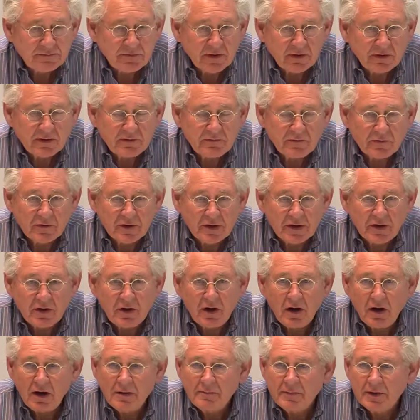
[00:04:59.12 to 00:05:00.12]
very, very
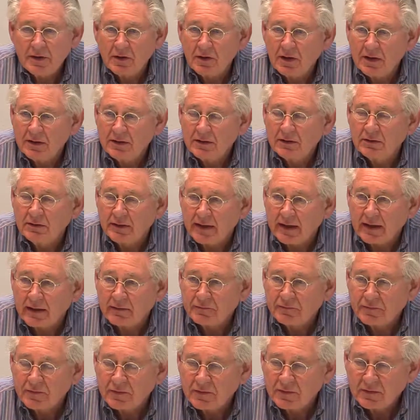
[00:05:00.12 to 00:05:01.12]
common on the
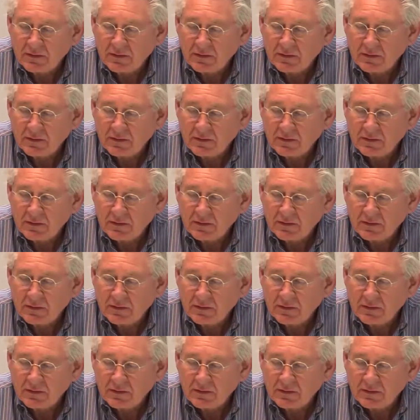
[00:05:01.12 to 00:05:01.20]
left